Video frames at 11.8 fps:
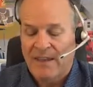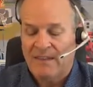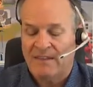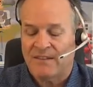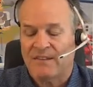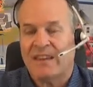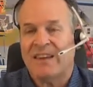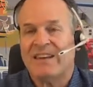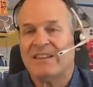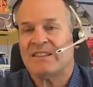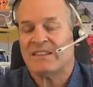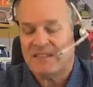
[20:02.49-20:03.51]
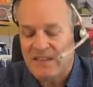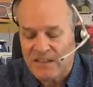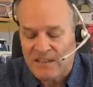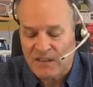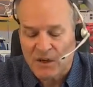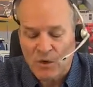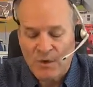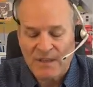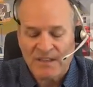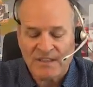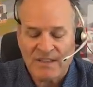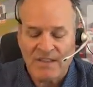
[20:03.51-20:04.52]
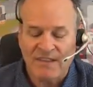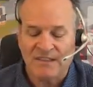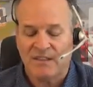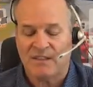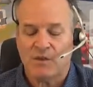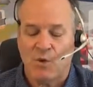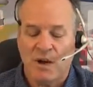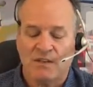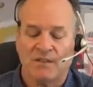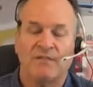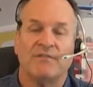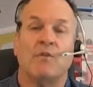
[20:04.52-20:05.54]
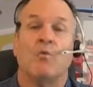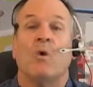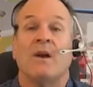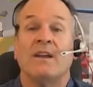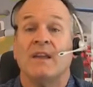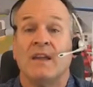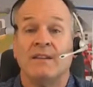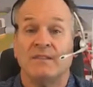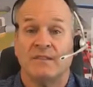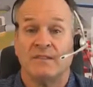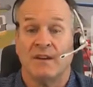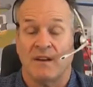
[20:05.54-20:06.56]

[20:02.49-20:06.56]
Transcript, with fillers: This is going to assist you to see the situation for what it is,